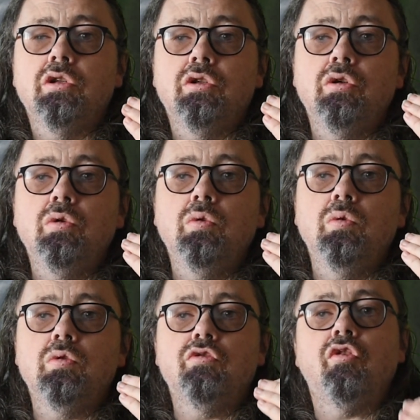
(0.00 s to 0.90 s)

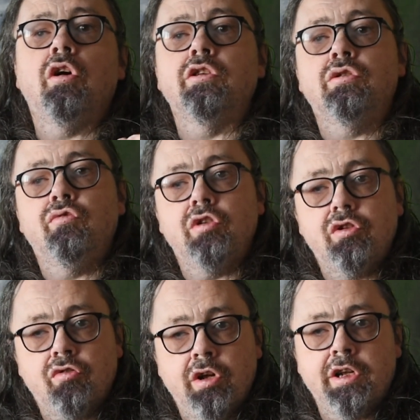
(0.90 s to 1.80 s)
to try to
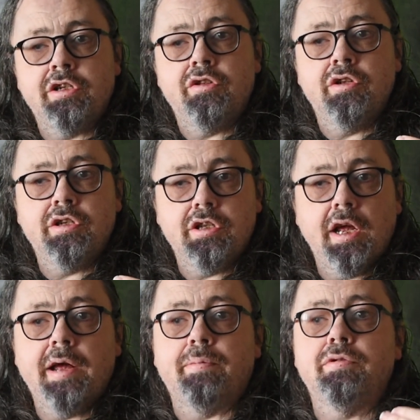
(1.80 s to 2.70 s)
retrace the
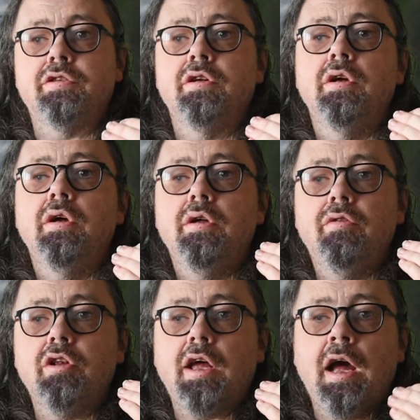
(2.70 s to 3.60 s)
steps
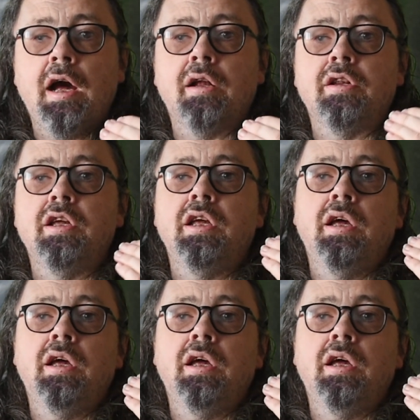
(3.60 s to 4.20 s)
that Annie